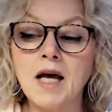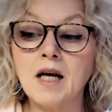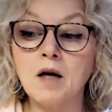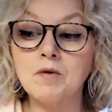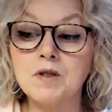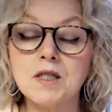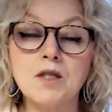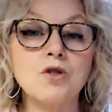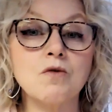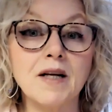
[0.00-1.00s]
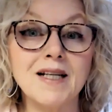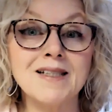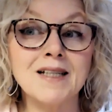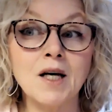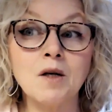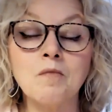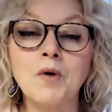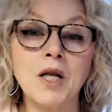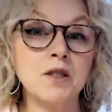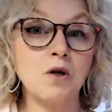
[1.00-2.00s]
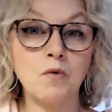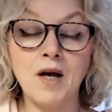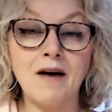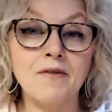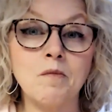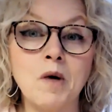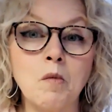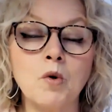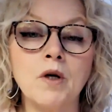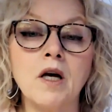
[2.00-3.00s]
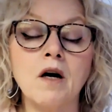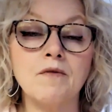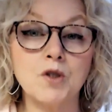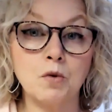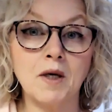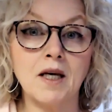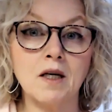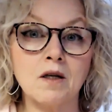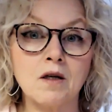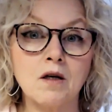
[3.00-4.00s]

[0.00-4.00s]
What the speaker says: and I will see it's already done, but I don't have the memory of doing it.